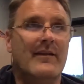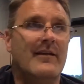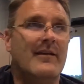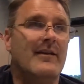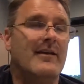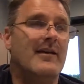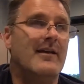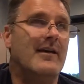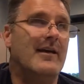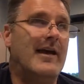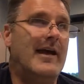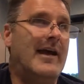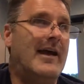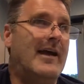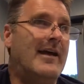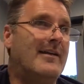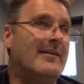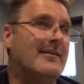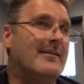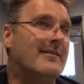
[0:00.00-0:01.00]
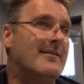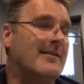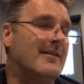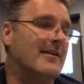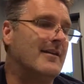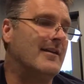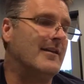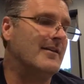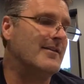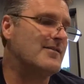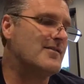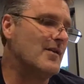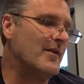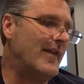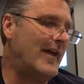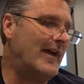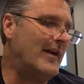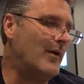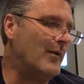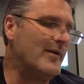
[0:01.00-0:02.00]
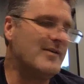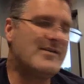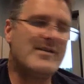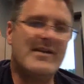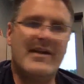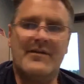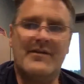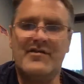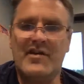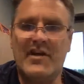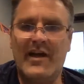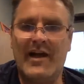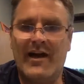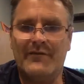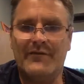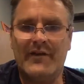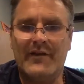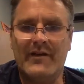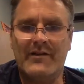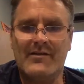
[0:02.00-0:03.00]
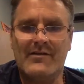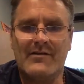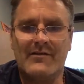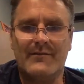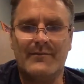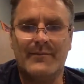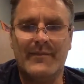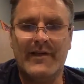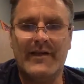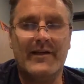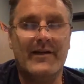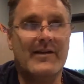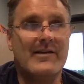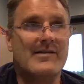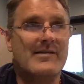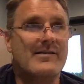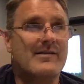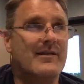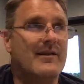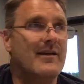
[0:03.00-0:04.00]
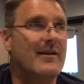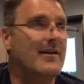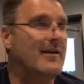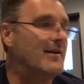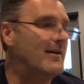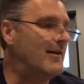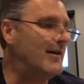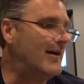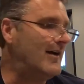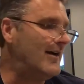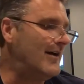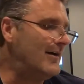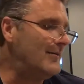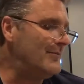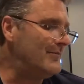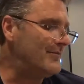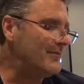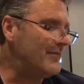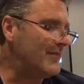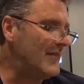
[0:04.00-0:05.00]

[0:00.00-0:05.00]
mm-hmm. and so that always gives you confidence because um,